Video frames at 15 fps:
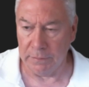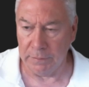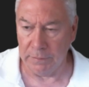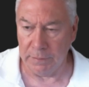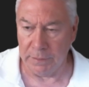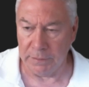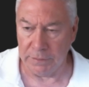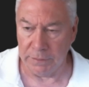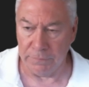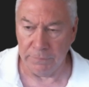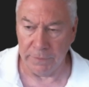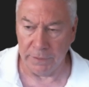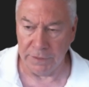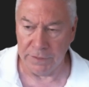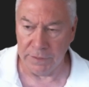It's a
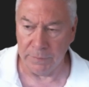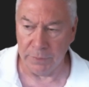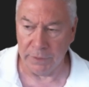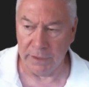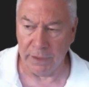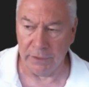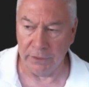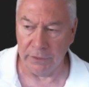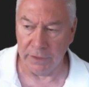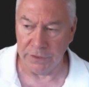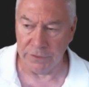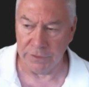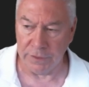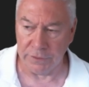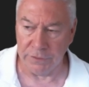fairly simple calculation,
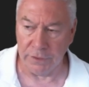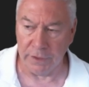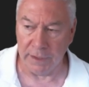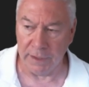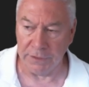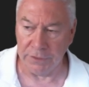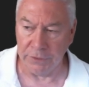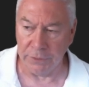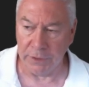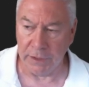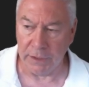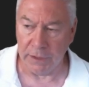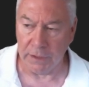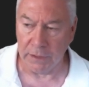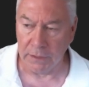so it's not hard to do it
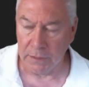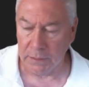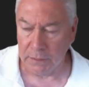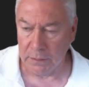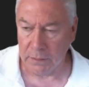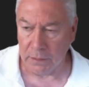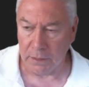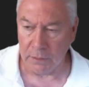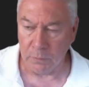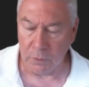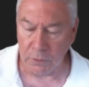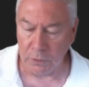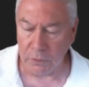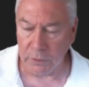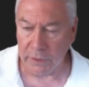here. I will
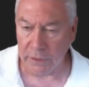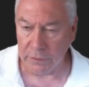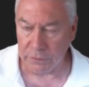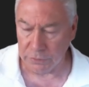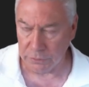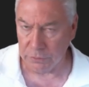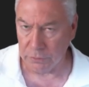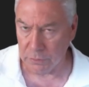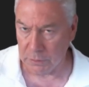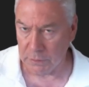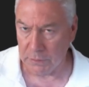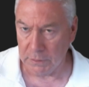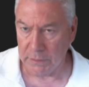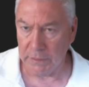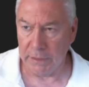look into
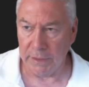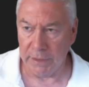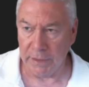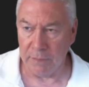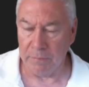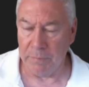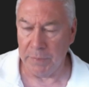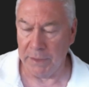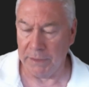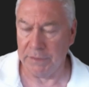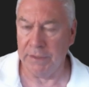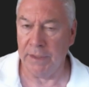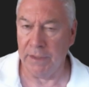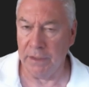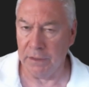getting a better
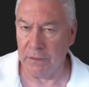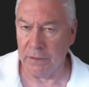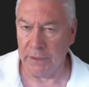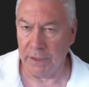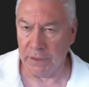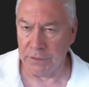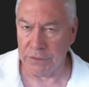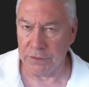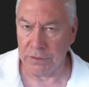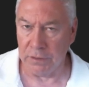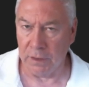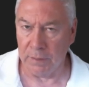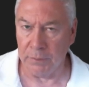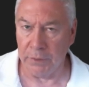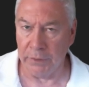technical analysis
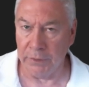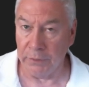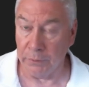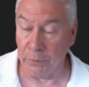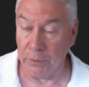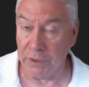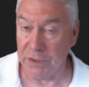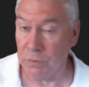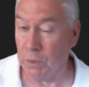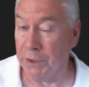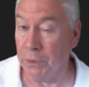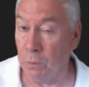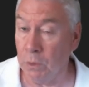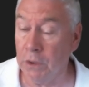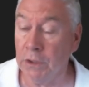library, or at least one that
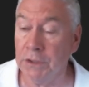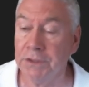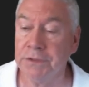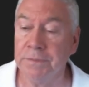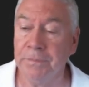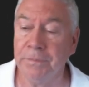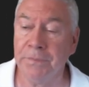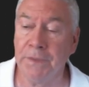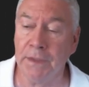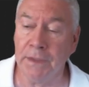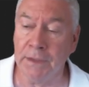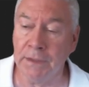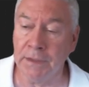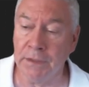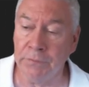works
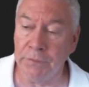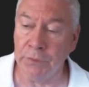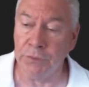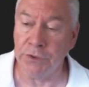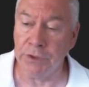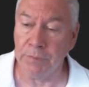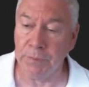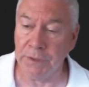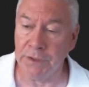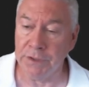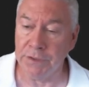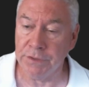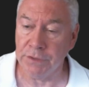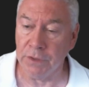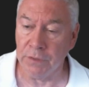in future, but this
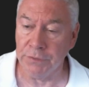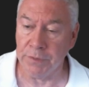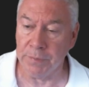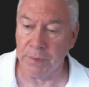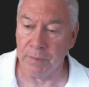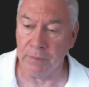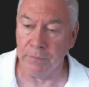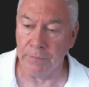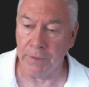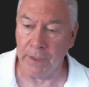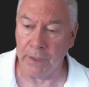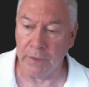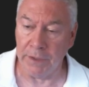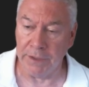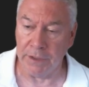solves the problem for
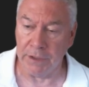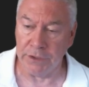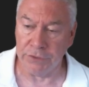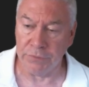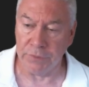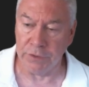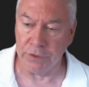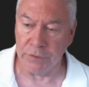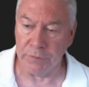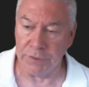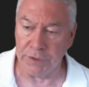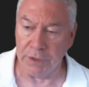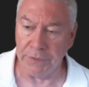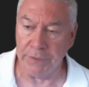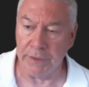now, and then I just return
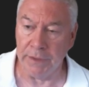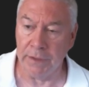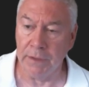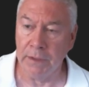result there.